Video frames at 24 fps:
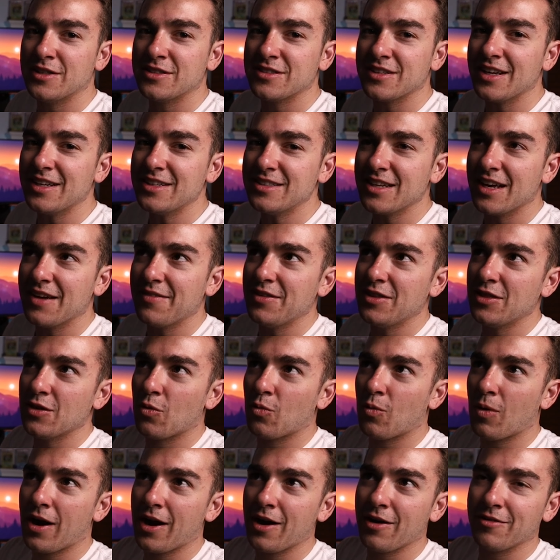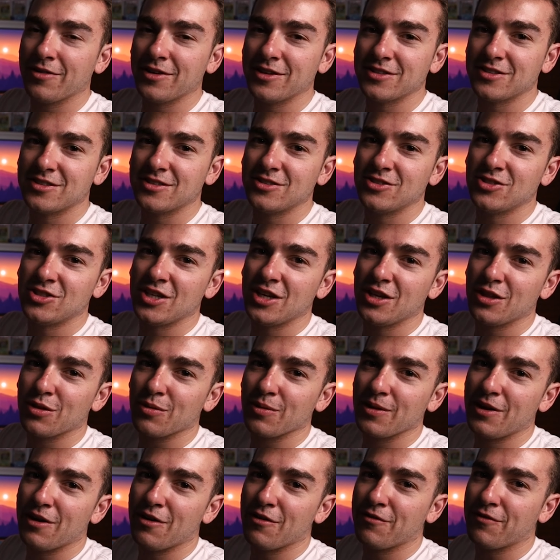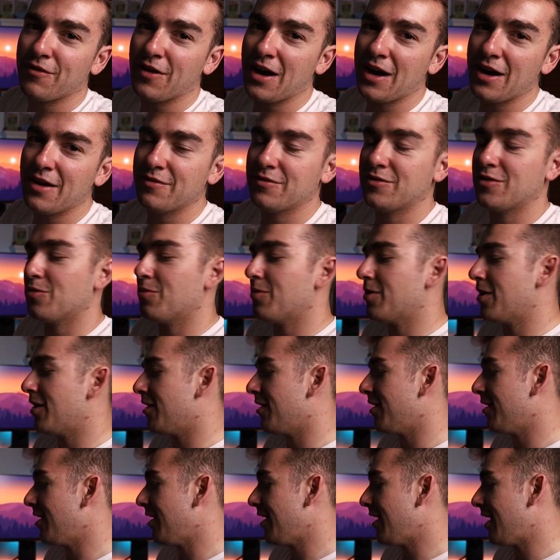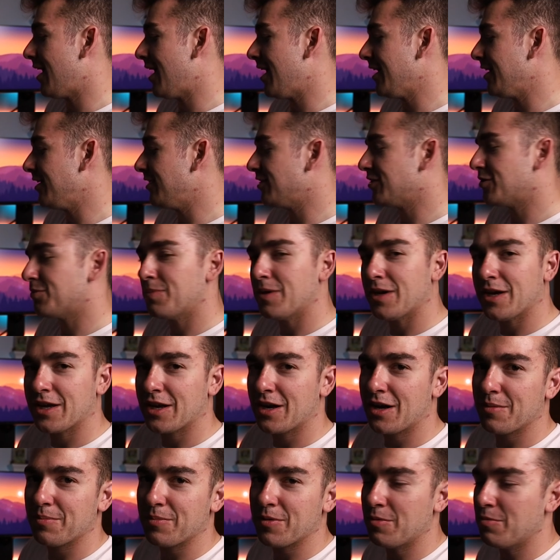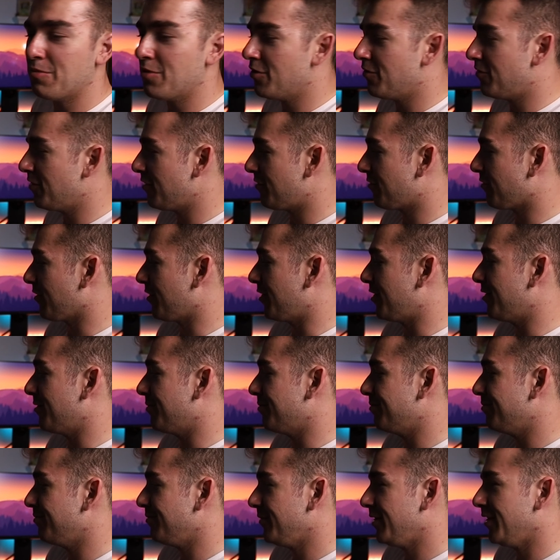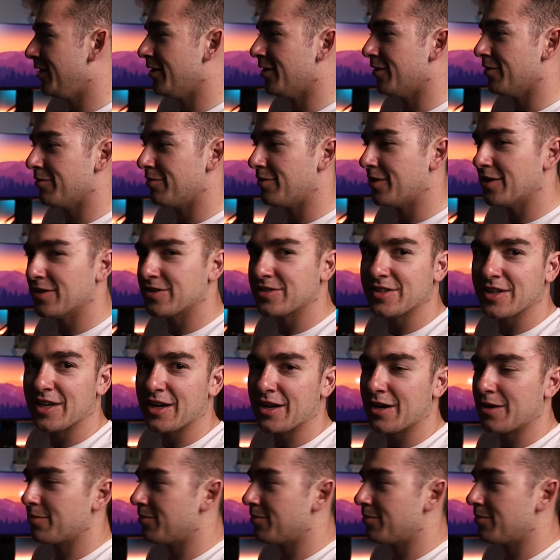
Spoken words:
nice having the wireless G305 to where I can just pick it up and move it from, this setup